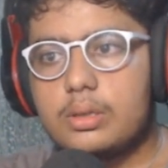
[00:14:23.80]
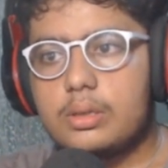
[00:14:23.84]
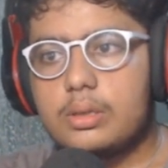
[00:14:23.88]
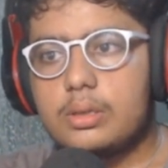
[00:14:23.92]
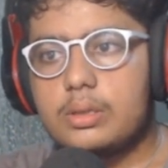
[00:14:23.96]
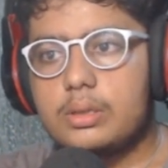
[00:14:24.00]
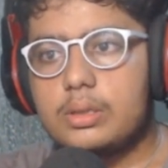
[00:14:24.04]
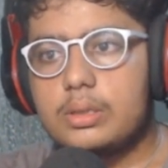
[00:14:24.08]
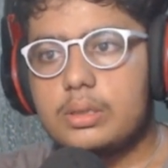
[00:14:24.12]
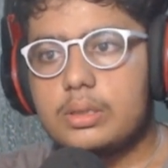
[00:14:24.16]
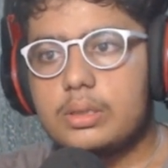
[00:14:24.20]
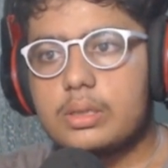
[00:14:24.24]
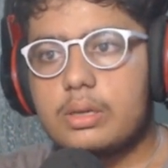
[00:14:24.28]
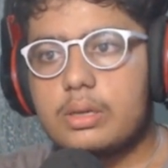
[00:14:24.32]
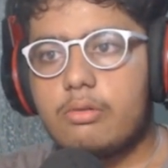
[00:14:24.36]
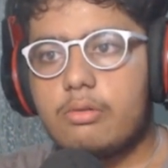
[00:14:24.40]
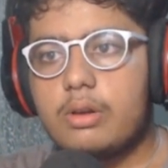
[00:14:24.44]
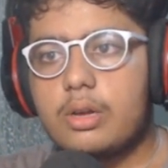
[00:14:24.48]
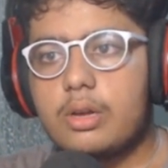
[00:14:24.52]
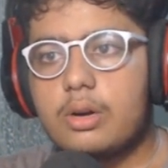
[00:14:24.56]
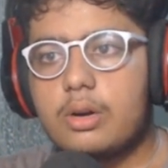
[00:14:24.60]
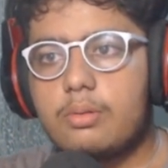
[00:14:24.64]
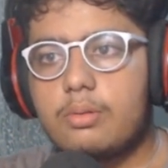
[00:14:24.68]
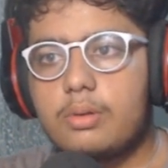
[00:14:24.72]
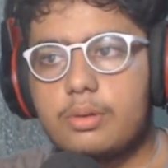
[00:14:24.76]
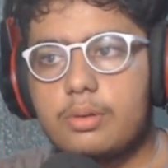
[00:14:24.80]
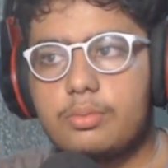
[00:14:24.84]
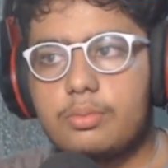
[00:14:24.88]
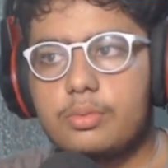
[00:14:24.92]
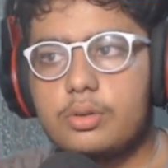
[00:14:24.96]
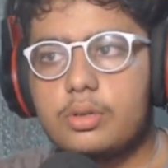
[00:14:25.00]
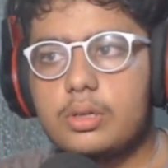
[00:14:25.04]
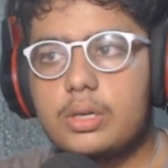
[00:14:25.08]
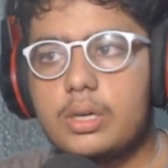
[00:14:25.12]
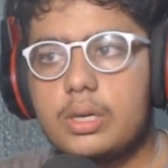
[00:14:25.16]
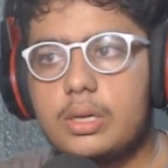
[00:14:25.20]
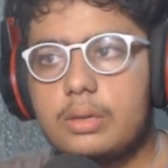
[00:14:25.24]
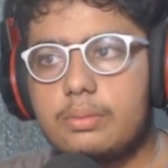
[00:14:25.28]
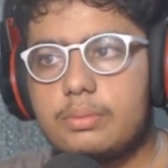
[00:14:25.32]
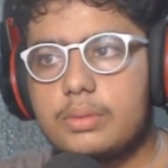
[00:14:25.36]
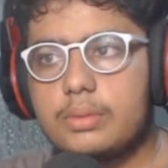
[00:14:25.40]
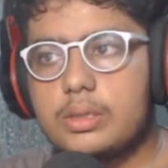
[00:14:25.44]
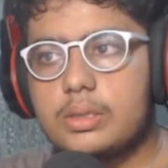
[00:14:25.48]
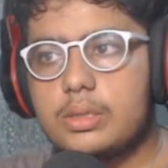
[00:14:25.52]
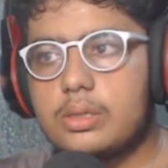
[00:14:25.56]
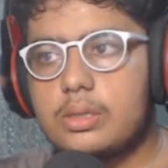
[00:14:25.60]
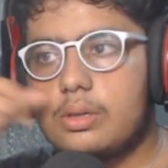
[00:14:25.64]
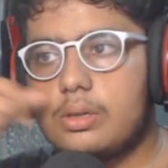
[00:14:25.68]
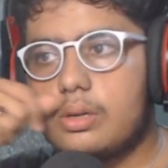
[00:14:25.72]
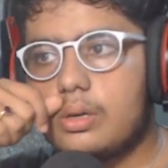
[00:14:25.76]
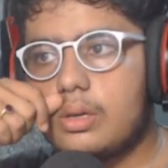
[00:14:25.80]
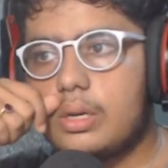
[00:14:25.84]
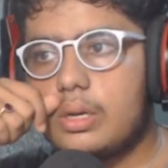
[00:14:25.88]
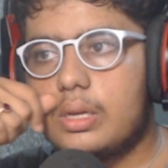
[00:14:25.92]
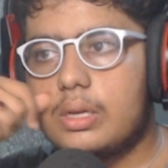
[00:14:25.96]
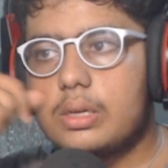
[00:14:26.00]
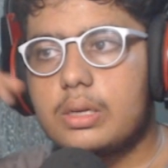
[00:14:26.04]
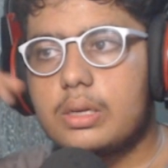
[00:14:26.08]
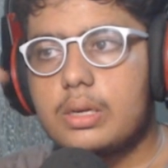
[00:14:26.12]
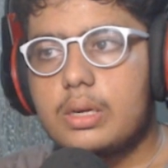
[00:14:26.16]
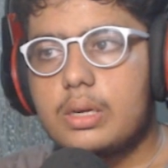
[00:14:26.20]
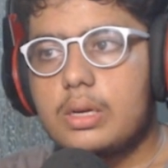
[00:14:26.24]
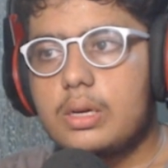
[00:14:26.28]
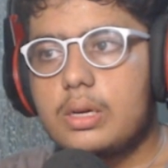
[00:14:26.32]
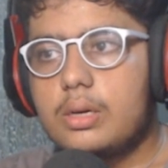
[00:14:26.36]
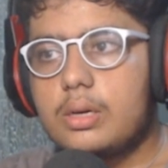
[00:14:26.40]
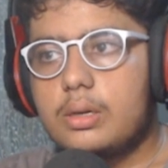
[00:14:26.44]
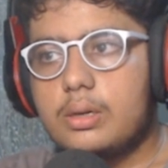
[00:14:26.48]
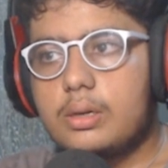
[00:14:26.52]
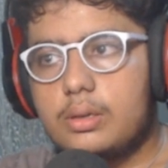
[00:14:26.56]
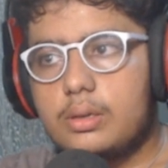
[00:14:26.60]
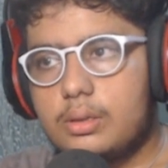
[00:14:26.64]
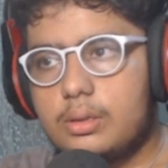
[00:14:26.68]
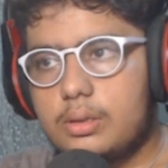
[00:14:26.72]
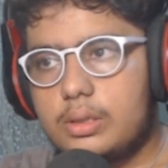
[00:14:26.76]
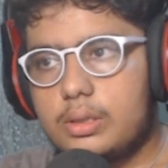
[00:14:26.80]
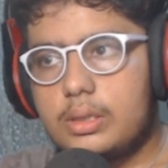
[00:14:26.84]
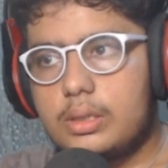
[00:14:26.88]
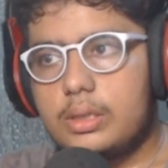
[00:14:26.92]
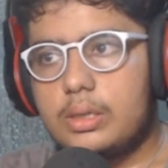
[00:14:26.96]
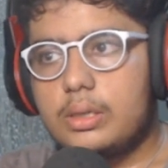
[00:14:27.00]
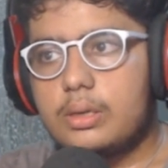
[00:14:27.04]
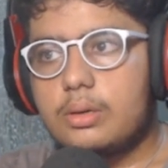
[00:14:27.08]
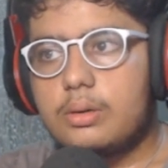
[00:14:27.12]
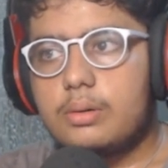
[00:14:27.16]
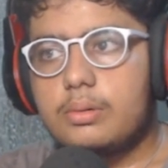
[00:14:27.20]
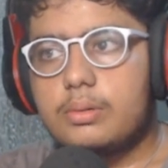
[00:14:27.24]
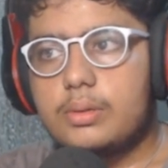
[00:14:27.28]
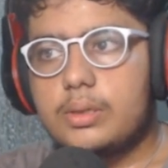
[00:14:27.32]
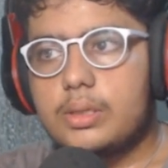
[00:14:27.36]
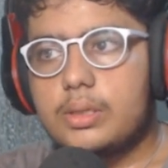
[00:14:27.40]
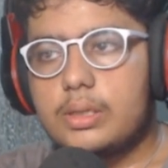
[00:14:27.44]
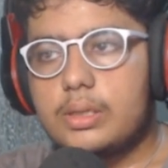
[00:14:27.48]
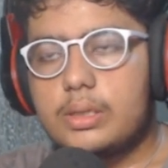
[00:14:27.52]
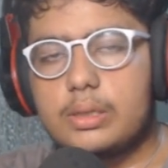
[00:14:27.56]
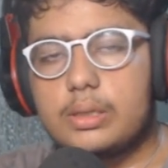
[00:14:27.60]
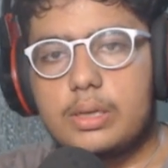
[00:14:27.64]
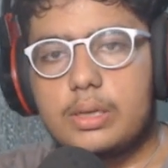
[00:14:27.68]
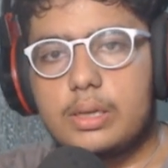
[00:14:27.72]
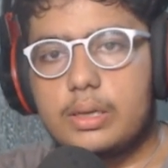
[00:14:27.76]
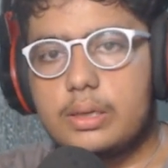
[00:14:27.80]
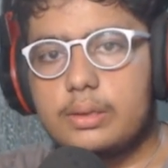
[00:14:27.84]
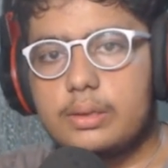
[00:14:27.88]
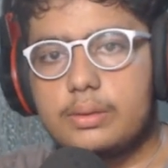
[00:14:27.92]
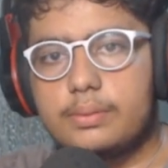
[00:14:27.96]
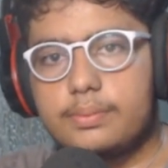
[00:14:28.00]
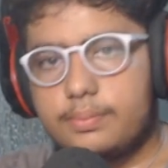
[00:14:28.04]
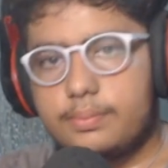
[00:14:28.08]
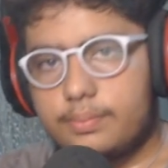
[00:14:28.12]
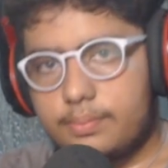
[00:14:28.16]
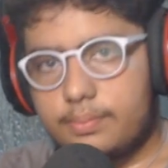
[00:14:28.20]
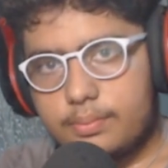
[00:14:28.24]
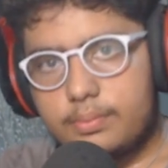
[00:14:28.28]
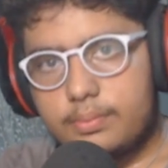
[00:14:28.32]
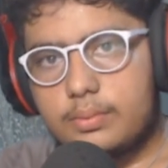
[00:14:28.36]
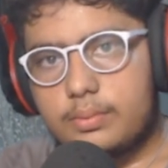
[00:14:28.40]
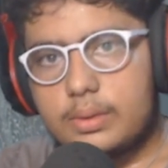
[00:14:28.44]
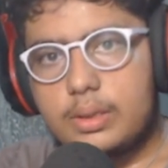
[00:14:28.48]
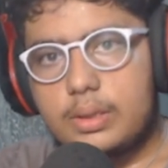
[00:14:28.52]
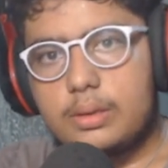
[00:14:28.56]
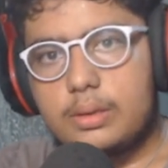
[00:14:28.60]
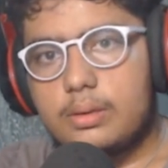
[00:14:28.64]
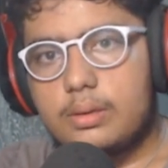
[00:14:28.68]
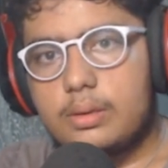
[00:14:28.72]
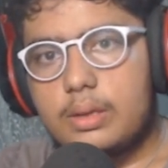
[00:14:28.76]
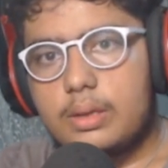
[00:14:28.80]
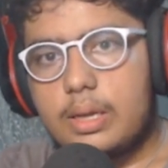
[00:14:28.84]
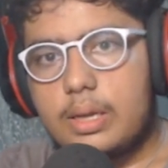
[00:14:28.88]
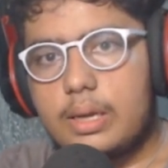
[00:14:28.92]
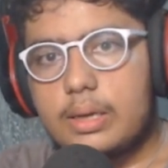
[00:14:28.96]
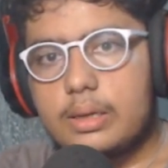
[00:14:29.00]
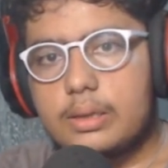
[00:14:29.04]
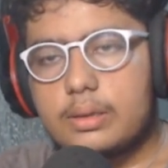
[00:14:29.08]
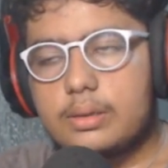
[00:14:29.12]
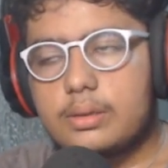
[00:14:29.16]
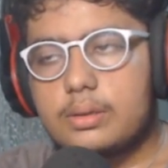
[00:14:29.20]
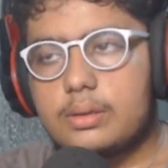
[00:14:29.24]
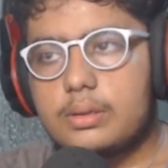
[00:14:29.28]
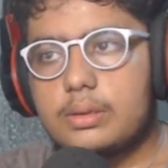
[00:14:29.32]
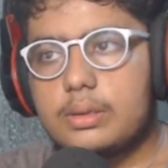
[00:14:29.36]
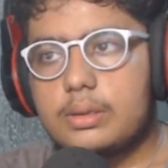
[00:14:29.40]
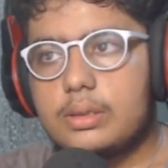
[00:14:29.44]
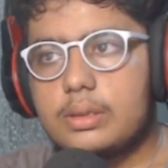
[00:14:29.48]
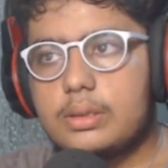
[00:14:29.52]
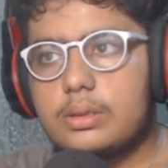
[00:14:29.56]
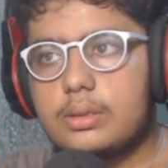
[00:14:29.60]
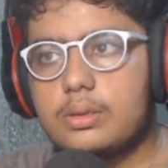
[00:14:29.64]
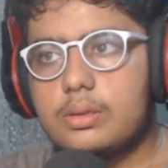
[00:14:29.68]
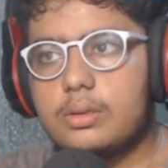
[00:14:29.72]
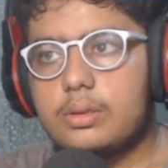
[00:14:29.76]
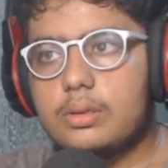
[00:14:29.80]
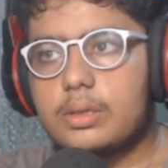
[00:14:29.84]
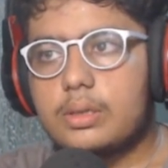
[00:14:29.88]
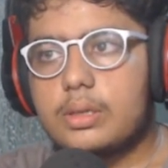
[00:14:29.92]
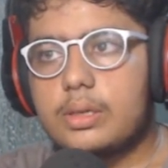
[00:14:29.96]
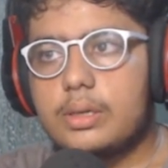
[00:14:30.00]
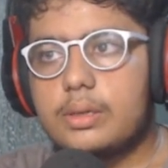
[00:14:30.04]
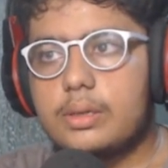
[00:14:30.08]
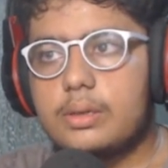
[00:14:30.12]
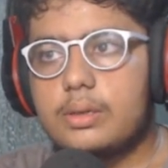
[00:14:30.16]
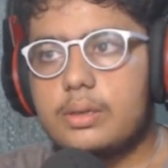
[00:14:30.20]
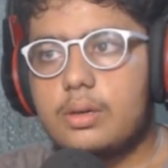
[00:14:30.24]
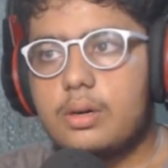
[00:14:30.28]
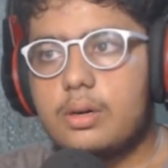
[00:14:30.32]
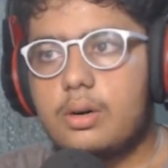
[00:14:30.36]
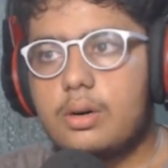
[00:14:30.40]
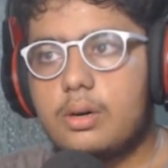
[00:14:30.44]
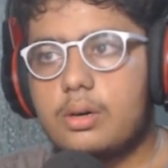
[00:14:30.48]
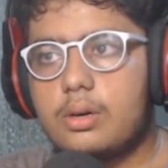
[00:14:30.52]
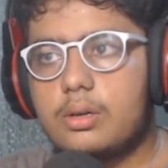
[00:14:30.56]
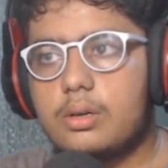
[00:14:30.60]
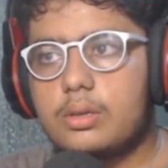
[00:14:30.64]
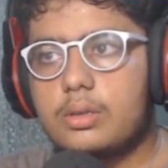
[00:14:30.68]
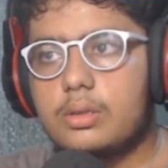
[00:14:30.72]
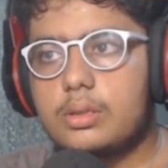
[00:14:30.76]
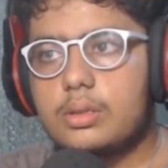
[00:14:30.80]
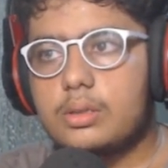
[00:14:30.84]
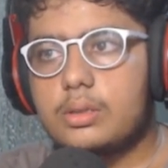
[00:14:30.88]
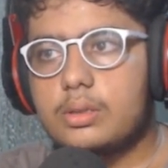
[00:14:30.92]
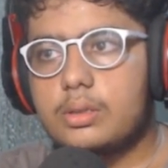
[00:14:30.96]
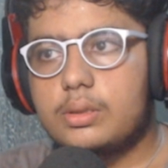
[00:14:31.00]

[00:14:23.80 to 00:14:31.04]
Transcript: discovering about more elements, they are like reading over it and like this. Okay, or